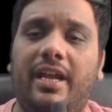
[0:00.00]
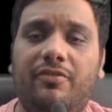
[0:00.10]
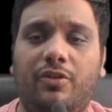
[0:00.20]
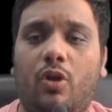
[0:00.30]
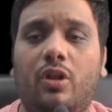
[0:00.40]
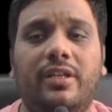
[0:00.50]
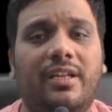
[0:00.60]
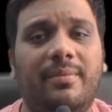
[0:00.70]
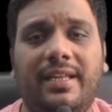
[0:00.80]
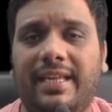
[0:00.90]
And for all the
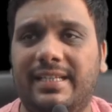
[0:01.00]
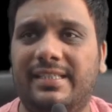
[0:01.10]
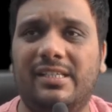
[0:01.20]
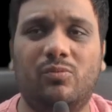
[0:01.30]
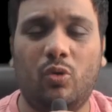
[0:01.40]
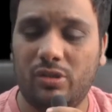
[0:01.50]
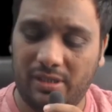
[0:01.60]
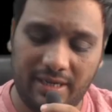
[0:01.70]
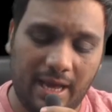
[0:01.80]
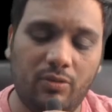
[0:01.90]
remaining essays,
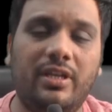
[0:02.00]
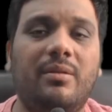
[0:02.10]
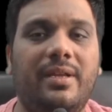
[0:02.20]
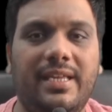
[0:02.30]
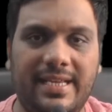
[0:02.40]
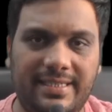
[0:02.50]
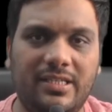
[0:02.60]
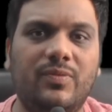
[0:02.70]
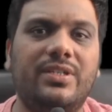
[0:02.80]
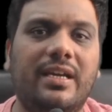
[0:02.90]
mostly now the remaining
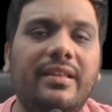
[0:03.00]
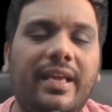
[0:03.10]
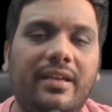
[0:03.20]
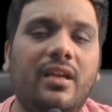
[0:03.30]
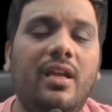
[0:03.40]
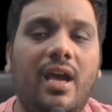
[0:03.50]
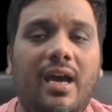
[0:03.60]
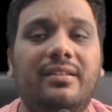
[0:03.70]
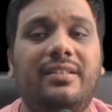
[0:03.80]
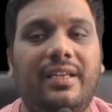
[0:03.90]
essays which are there
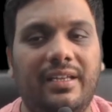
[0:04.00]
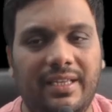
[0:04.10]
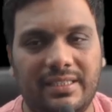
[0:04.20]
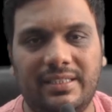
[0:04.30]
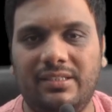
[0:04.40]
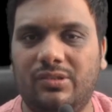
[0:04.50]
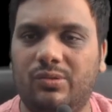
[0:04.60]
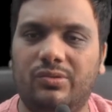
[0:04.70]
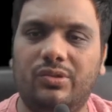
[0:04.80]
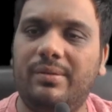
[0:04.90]
are theory essays.
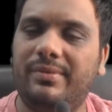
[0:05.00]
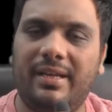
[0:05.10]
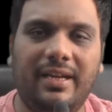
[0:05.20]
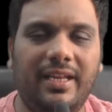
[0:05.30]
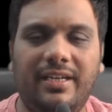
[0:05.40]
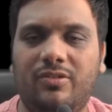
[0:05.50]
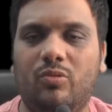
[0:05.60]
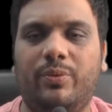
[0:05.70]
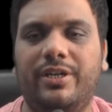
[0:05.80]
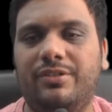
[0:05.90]
So same technique, 2
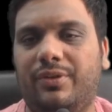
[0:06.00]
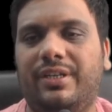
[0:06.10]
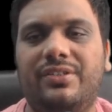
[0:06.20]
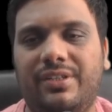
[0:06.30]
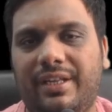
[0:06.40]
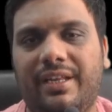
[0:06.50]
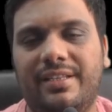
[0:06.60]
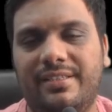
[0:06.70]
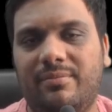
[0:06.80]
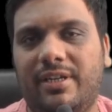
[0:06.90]
points for each theory
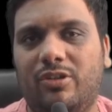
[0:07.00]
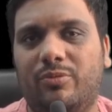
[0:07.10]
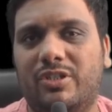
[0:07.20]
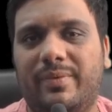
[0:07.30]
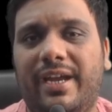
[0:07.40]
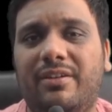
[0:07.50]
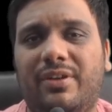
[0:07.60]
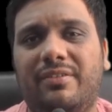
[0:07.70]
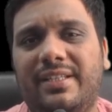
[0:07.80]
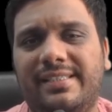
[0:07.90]
concept that you must buy it.
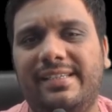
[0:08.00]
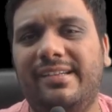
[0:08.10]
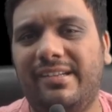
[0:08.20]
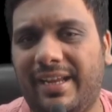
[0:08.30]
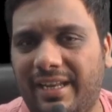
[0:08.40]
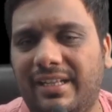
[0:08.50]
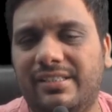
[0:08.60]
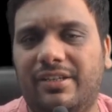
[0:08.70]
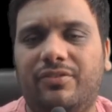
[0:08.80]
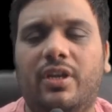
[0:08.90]
Wherever there's a little technical
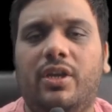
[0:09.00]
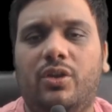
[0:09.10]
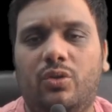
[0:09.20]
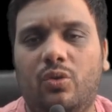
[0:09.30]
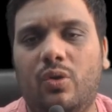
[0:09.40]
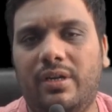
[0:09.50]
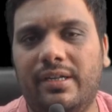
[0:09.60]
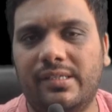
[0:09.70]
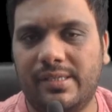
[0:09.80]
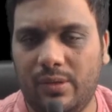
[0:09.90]
stuff, you go a
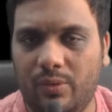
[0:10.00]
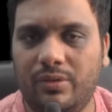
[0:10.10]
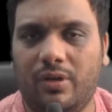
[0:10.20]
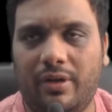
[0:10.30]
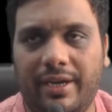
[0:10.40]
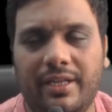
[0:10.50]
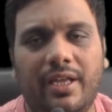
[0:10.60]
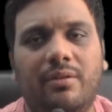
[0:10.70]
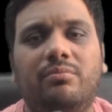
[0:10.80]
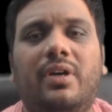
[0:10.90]
little slow, all right.
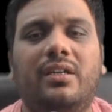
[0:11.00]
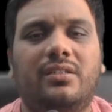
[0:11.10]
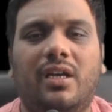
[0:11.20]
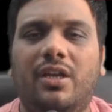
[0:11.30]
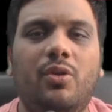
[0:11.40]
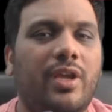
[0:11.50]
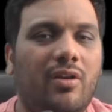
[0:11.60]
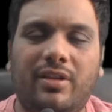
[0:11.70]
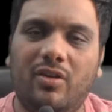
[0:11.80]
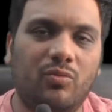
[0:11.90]
But you
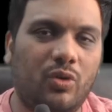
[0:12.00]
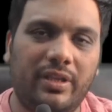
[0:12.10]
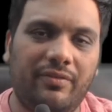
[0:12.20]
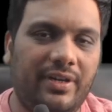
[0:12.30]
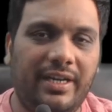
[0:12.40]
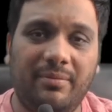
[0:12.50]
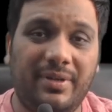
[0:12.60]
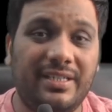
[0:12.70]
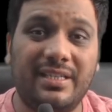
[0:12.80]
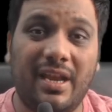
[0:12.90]
cannot give more than 180
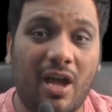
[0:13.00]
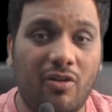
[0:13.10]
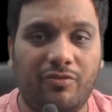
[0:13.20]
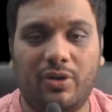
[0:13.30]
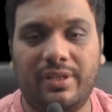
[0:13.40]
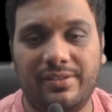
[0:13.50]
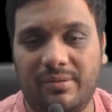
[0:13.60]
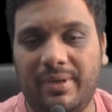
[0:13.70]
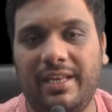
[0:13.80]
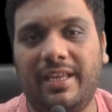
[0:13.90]
minutes now for these
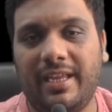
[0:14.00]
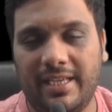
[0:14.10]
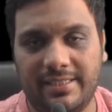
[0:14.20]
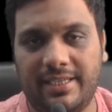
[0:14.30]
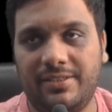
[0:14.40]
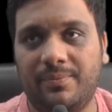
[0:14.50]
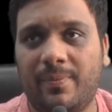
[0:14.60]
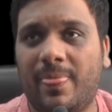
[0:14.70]
remaining essays.